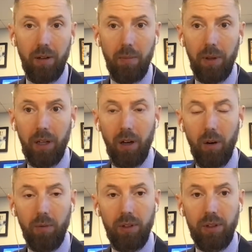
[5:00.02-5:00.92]
I'm like,
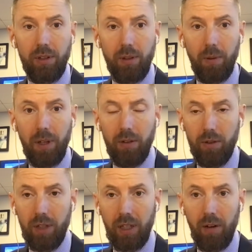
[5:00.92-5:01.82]
oh, this is so
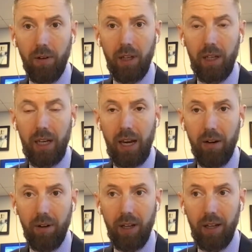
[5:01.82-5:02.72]
interesting. Now I can
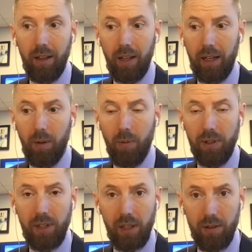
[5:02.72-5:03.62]
narrate it like a
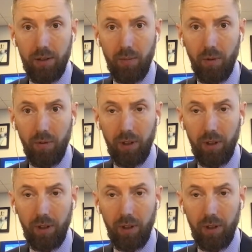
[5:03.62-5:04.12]
Wes Anderson movie